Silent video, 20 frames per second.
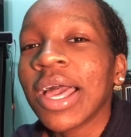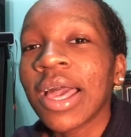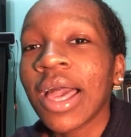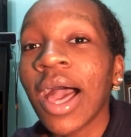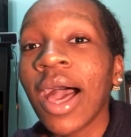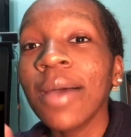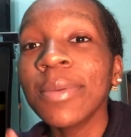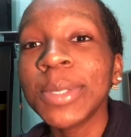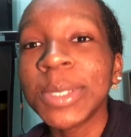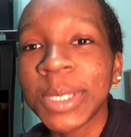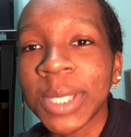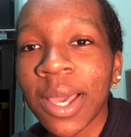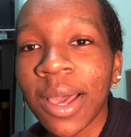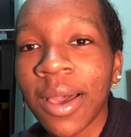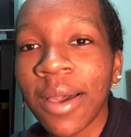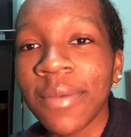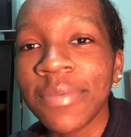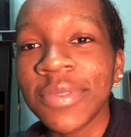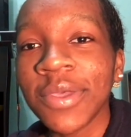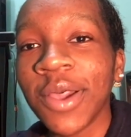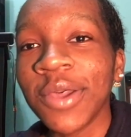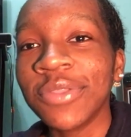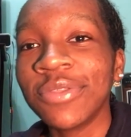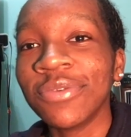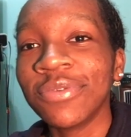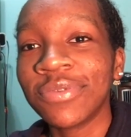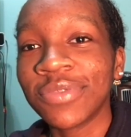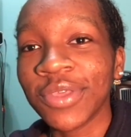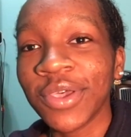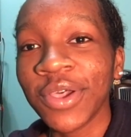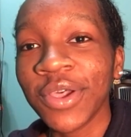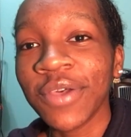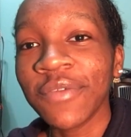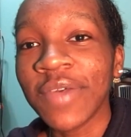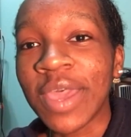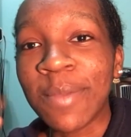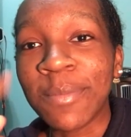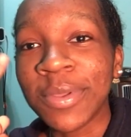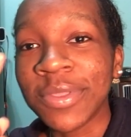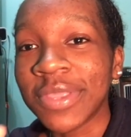Cop jobs are to
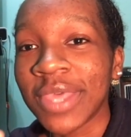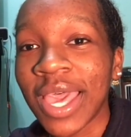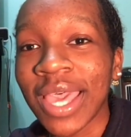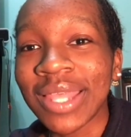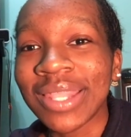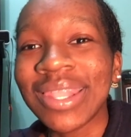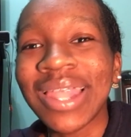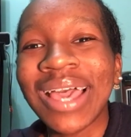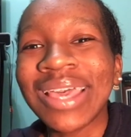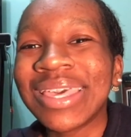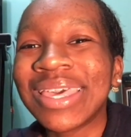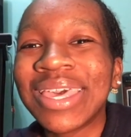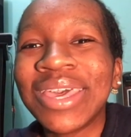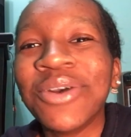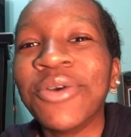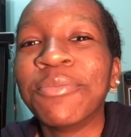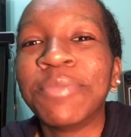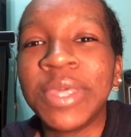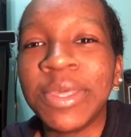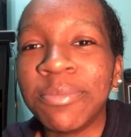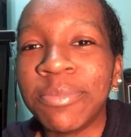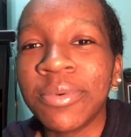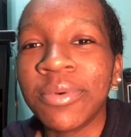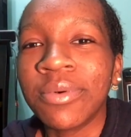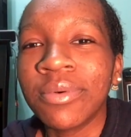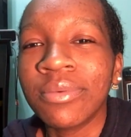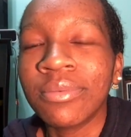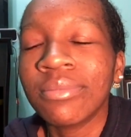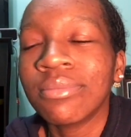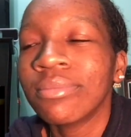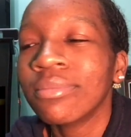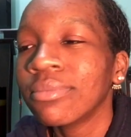serve and protect, not kill people.